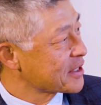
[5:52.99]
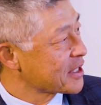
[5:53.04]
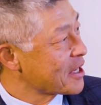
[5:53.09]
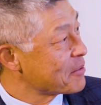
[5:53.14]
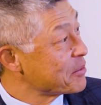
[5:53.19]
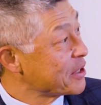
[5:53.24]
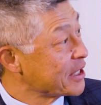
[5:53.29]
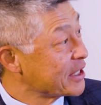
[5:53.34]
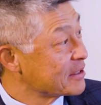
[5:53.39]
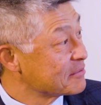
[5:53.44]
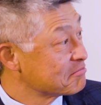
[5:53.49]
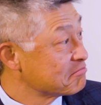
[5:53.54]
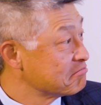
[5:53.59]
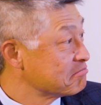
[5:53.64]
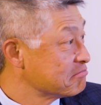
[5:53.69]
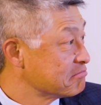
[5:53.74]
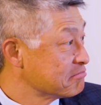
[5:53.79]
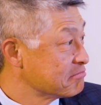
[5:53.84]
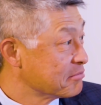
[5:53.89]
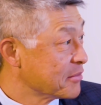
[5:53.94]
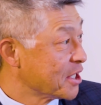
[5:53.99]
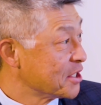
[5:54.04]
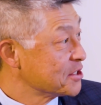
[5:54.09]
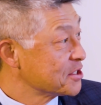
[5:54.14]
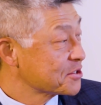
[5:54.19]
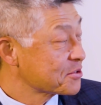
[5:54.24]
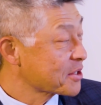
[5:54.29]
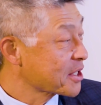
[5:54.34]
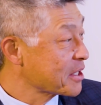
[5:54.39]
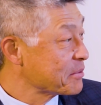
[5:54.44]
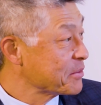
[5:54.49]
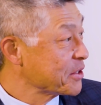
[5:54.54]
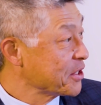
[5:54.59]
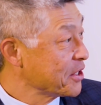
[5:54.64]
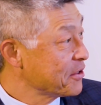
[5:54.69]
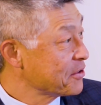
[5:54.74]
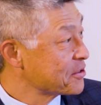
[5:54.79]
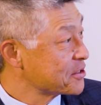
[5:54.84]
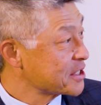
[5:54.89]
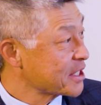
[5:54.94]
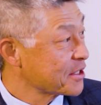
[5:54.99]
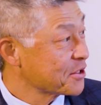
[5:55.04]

coming months or coming years?